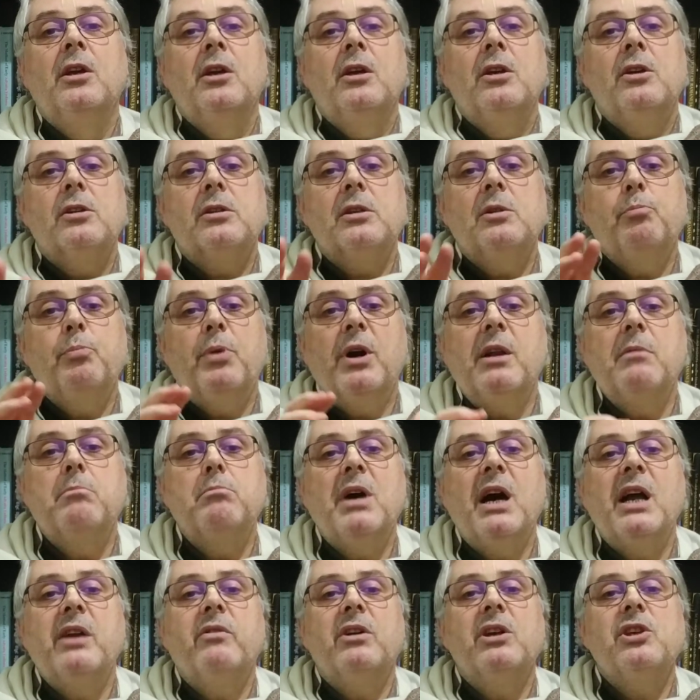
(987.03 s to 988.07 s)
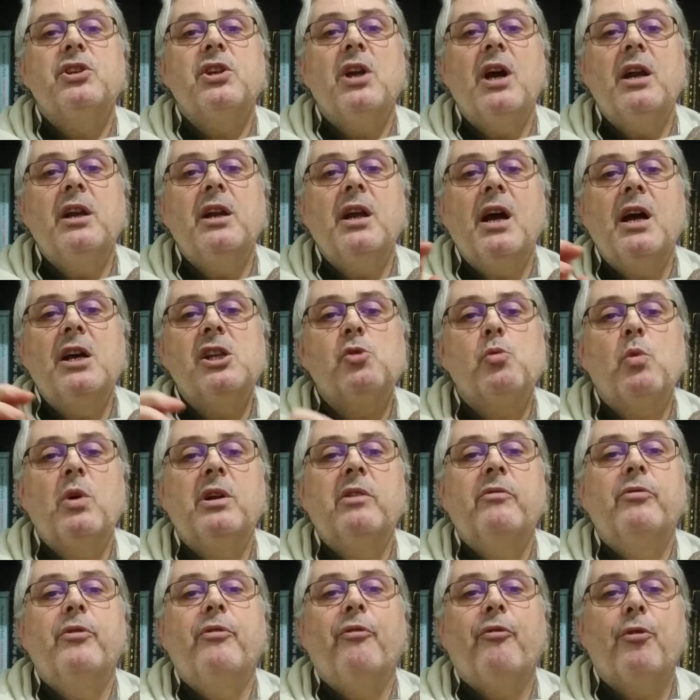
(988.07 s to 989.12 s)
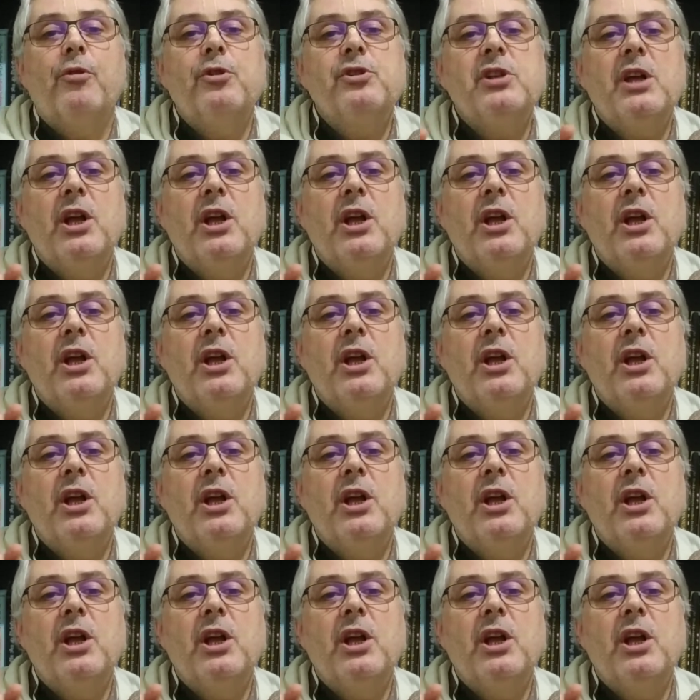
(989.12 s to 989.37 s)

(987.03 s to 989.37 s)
Sripad Madhvacharya is one of the first